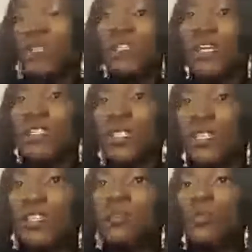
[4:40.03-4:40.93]

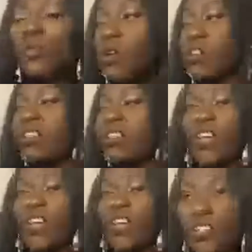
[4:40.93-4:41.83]
2019
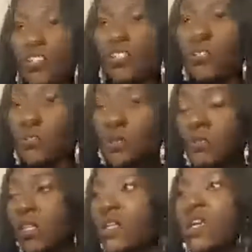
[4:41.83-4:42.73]
was a challenging year
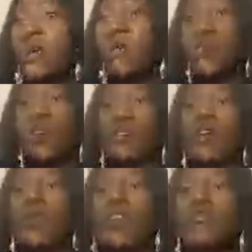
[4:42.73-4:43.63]
for me
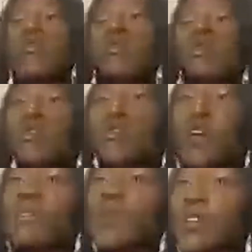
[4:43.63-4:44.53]
because I went through
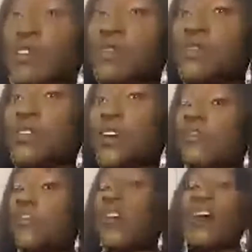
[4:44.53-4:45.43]
so much personal
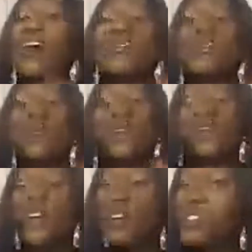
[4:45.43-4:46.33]
stuff. I lost
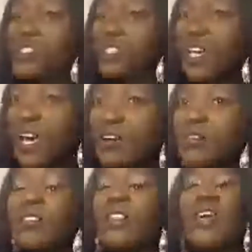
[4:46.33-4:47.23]
my first
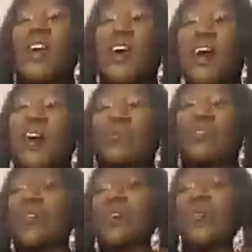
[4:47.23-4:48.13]
child. I
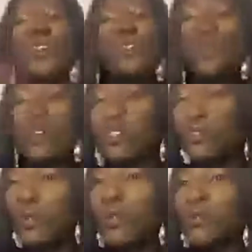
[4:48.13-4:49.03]
went through a
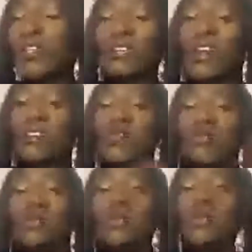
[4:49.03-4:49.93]
divorce. I've had to
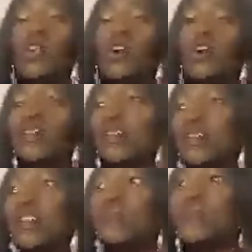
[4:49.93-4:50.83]
move.
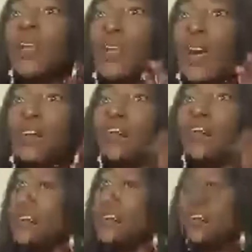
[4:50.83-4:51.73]
Literally, my life
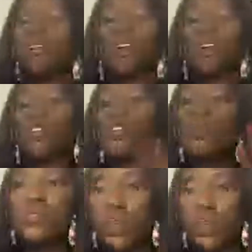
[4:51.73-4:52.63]
just did a
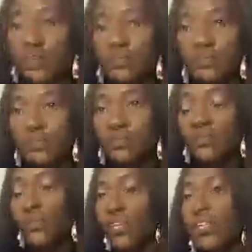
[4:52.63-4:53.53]
U-turn.
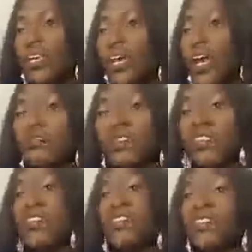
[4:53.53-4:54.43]
Yeah,
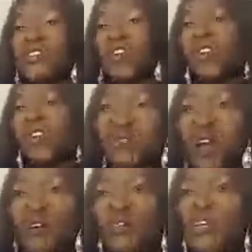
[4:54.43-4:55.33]
everything just turned
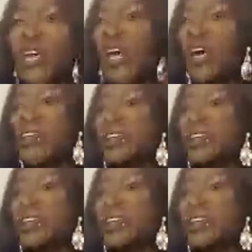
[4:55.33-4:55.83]
around. And it